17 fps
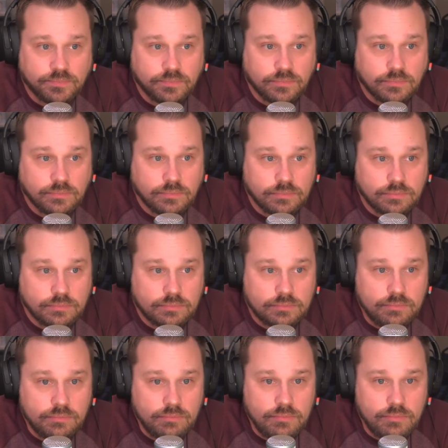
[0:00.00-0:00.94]

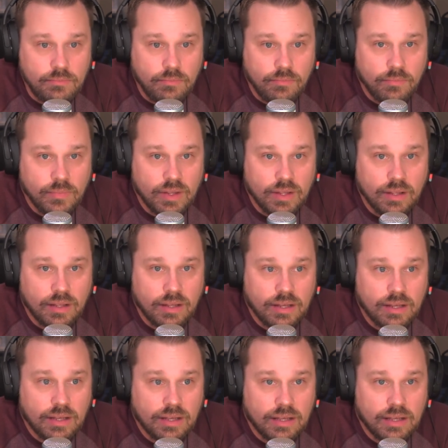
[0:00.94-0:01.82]
Nobody speaks.